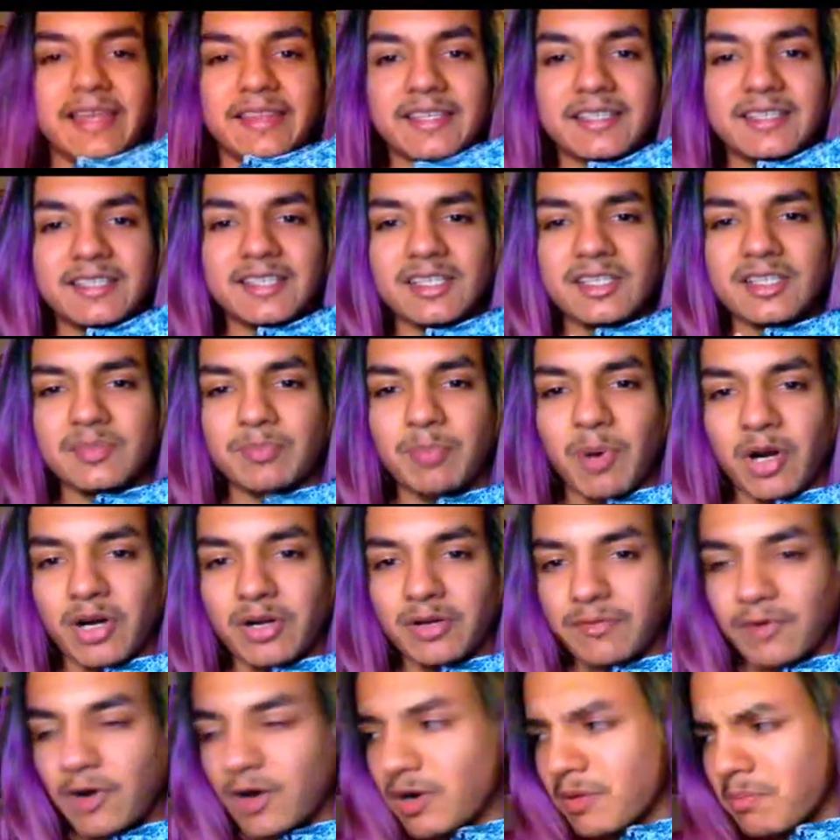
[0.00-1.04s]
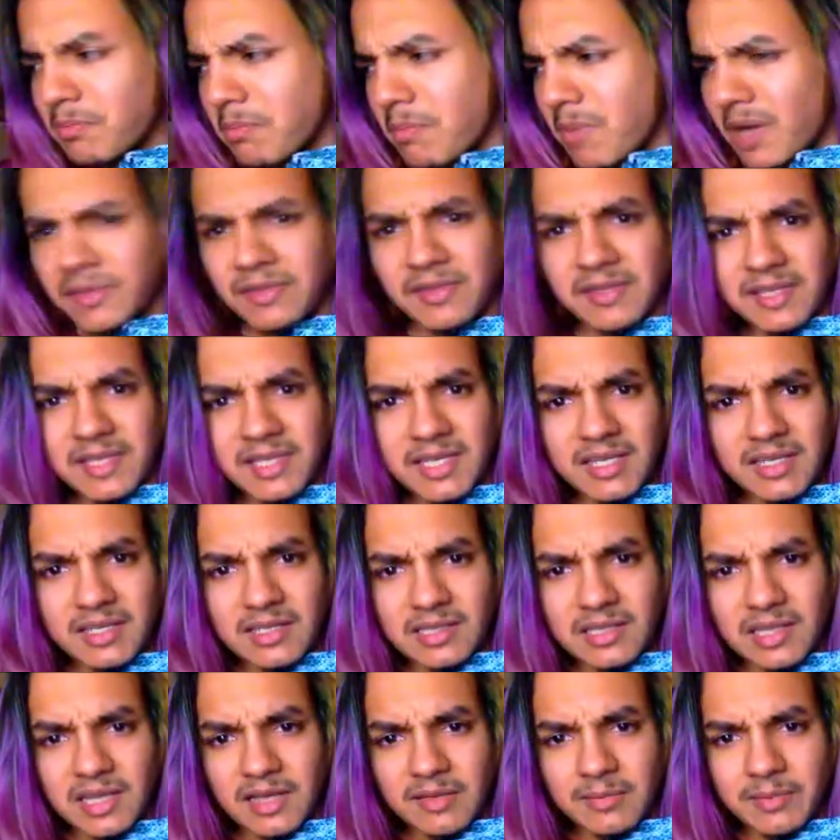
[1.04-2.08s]
And this is part of her monthly
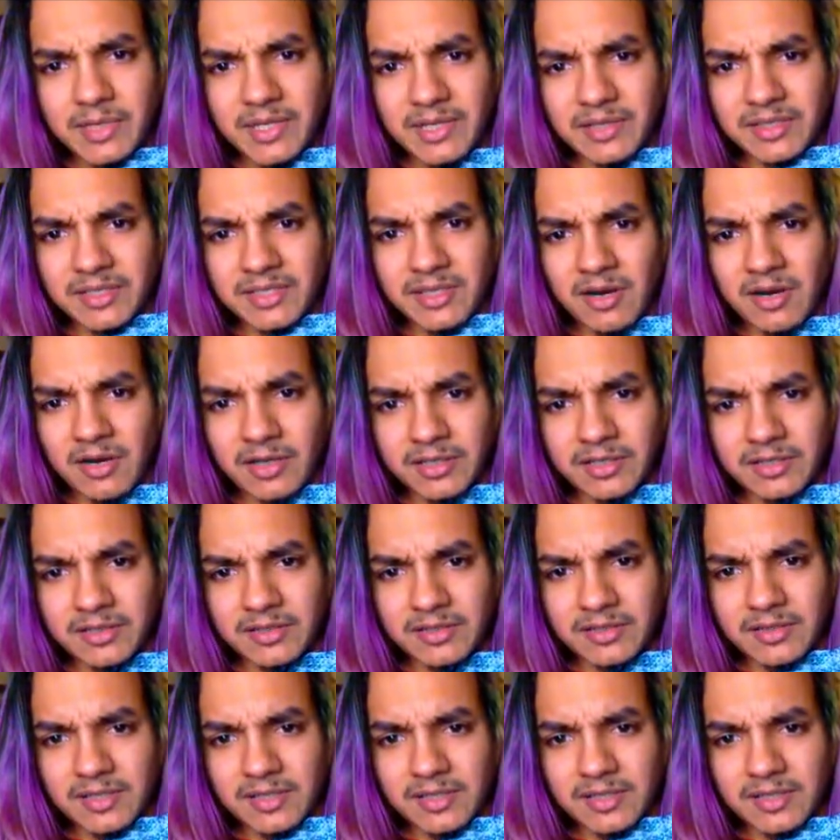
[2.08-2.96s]
club yarn.